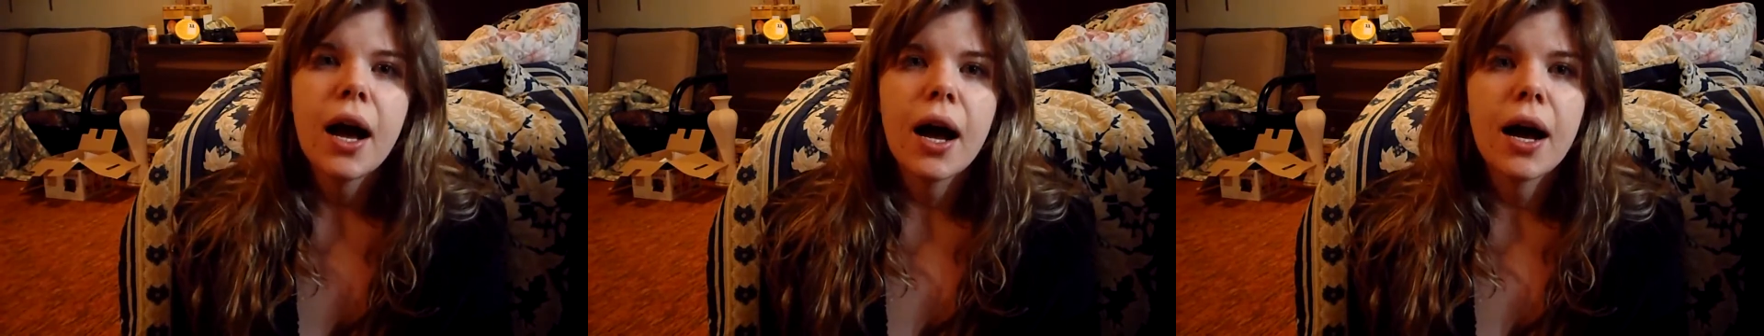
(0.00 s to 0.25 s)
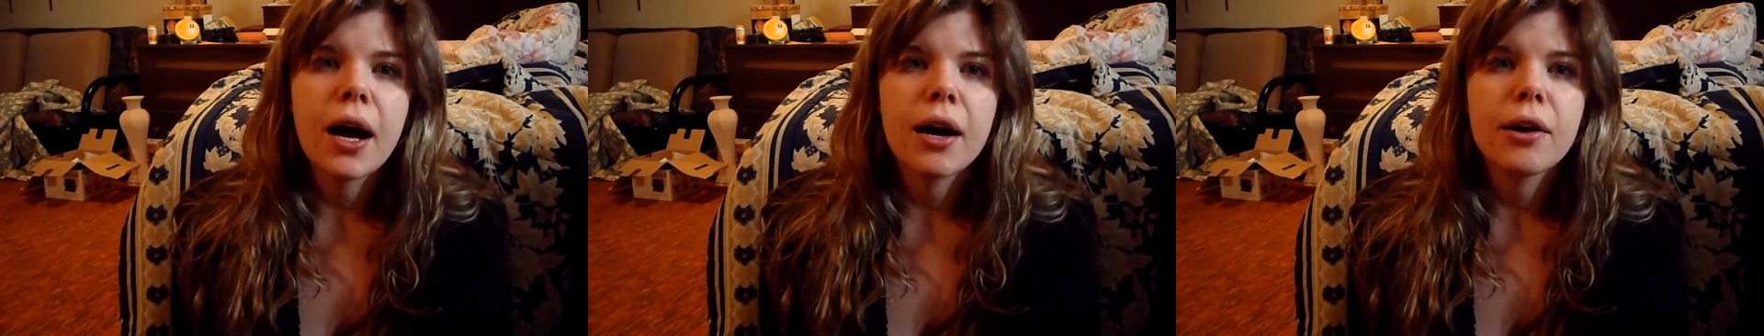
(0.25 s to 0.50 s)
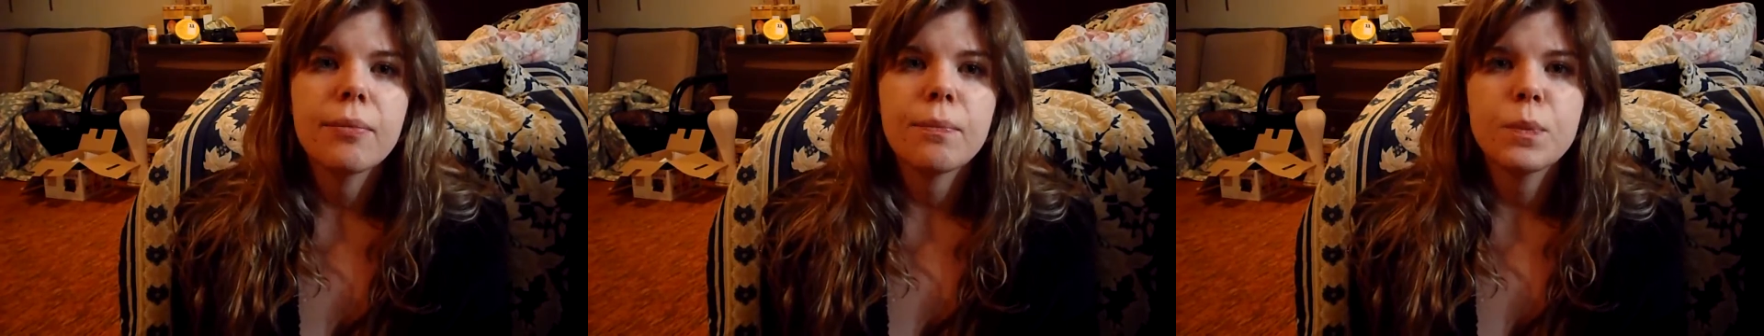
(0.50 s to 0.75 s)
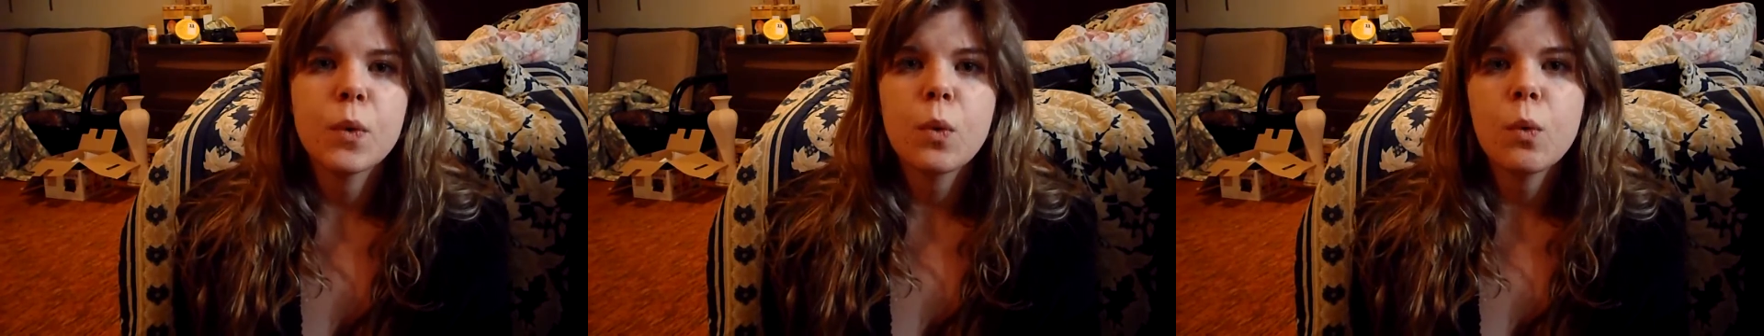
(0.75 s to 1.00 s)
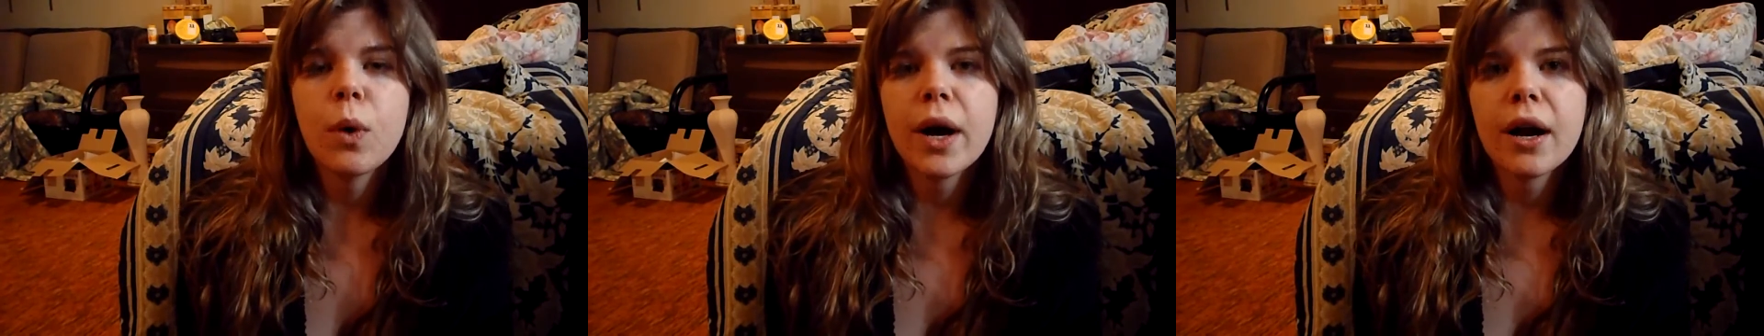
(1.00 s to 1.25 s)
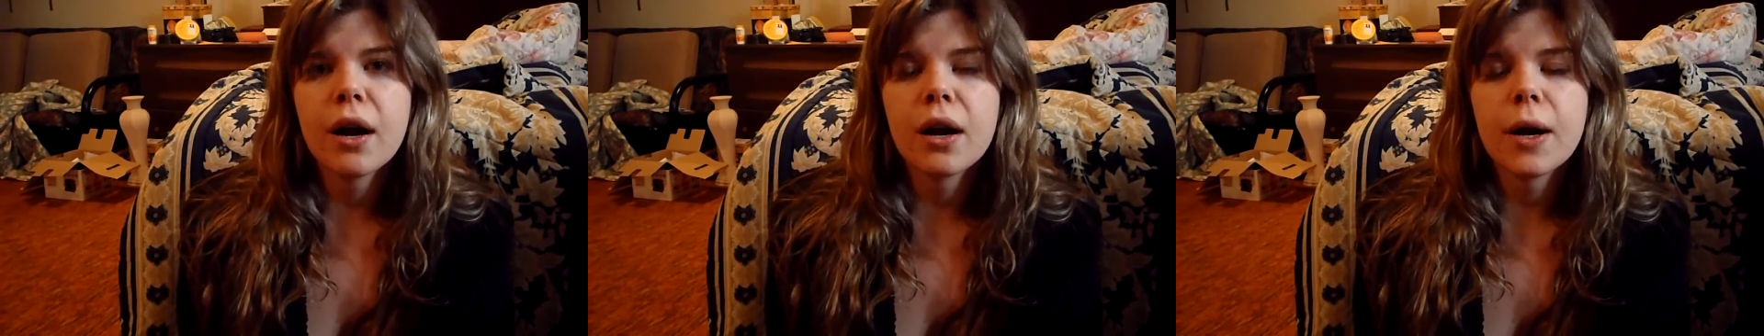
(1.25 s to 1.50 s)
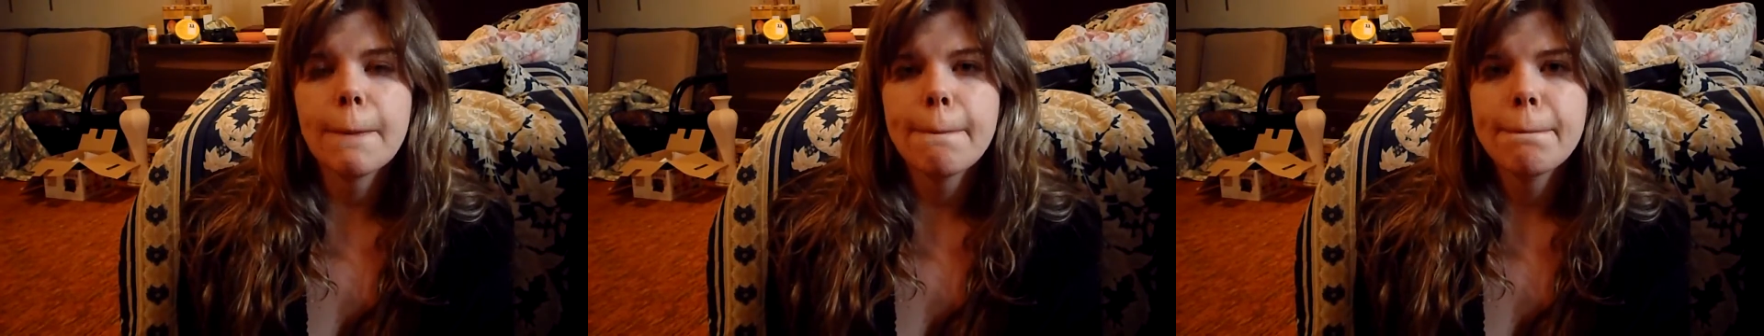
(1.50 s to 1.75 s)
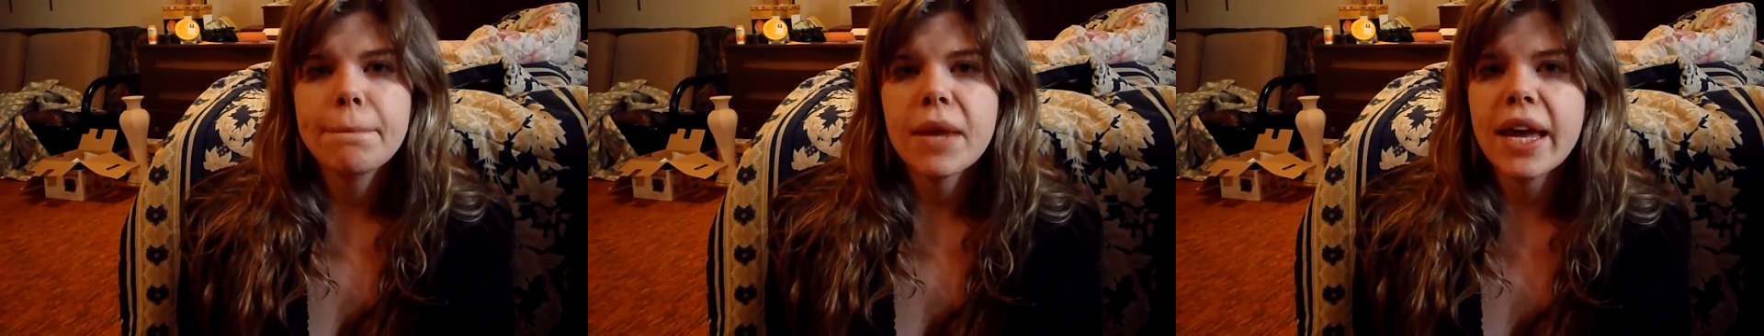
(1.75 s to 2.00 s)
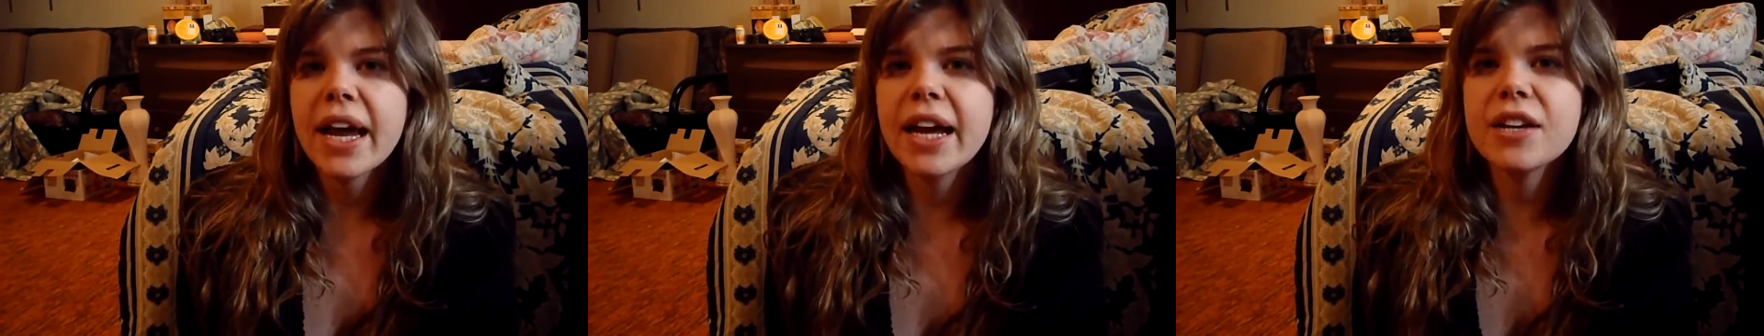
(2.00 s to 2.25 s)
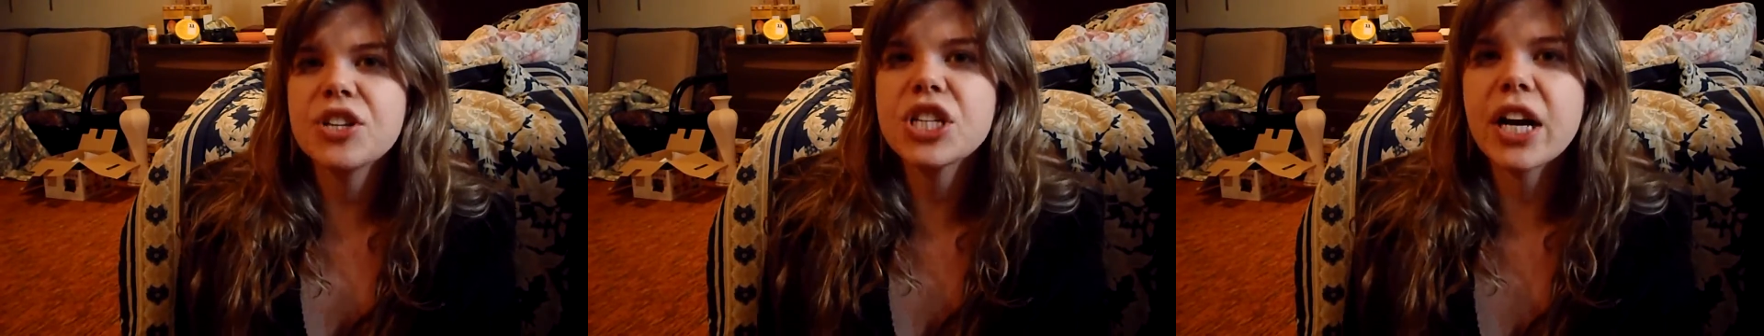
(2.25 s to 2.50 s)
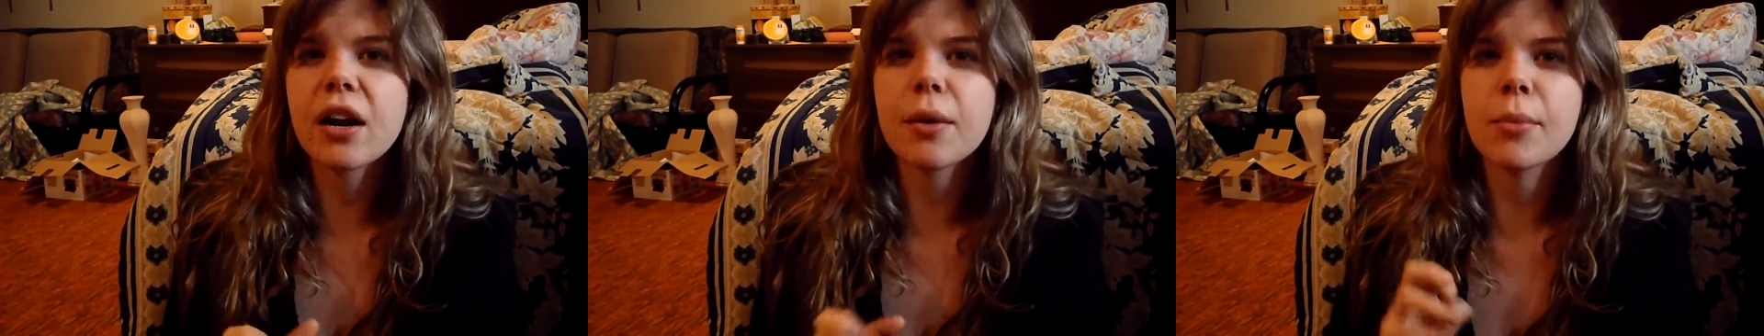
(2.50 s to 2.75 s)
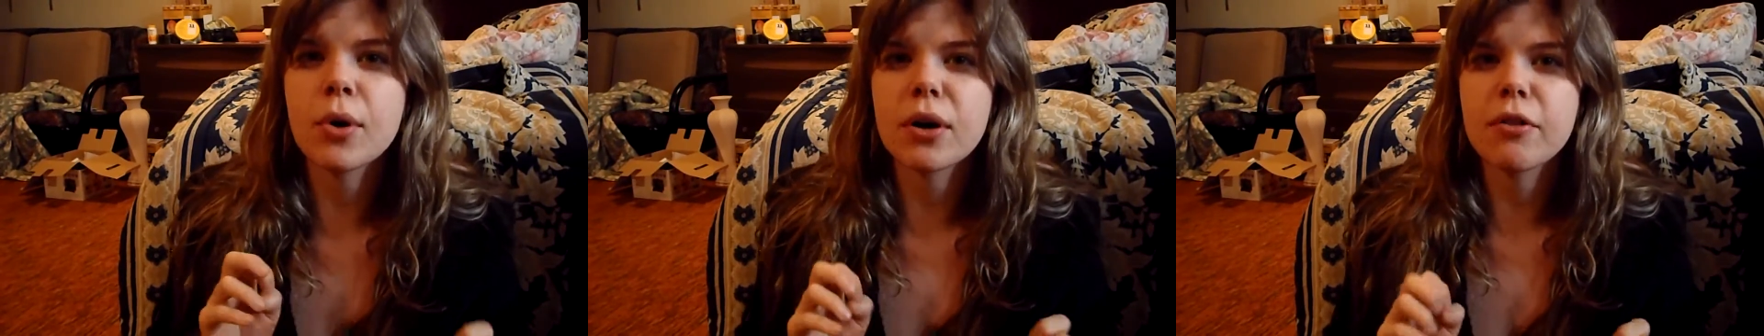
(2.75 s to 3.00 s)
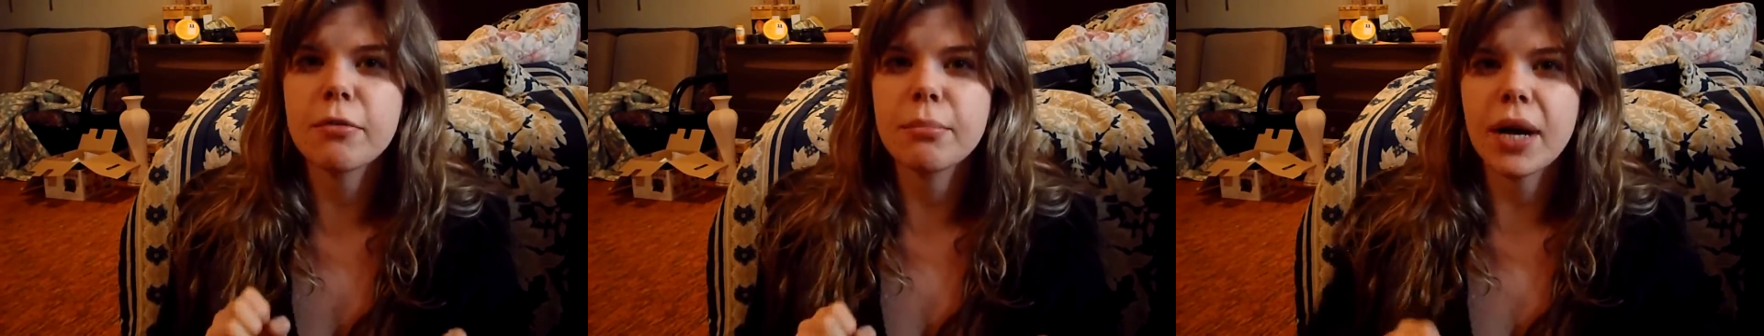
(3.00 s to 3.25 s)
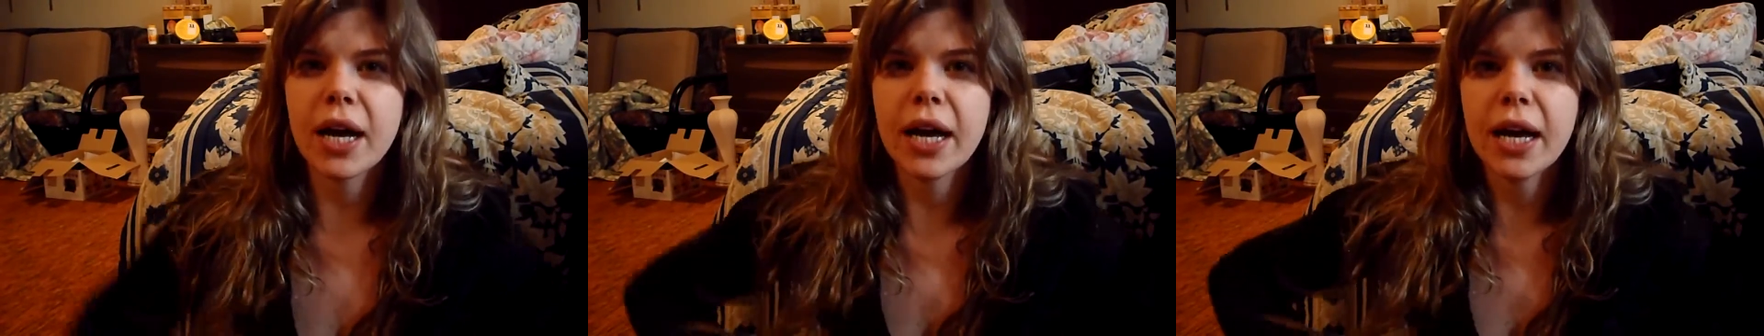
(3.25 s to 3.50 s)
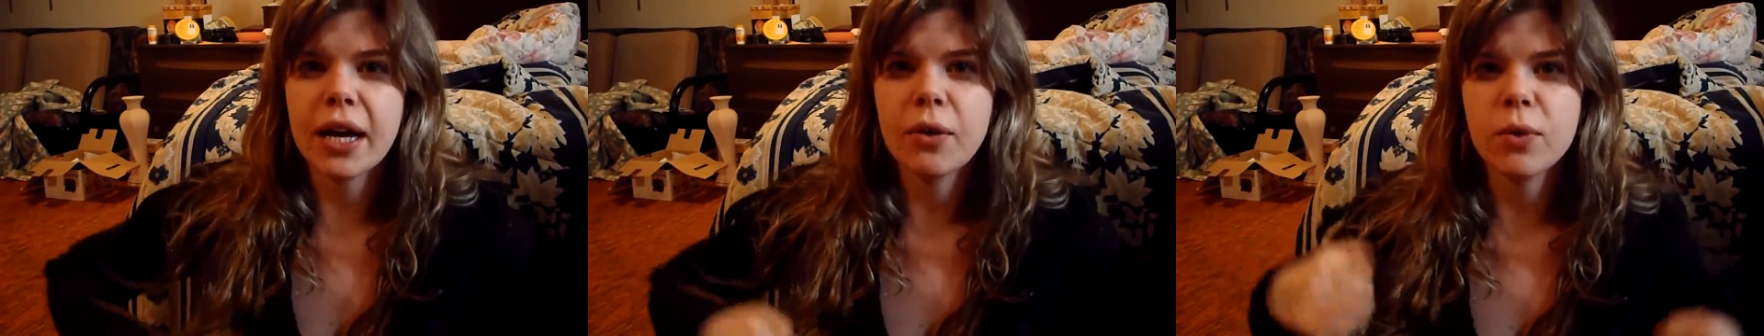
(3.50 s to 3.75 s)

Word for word: um, where I kind of share more of my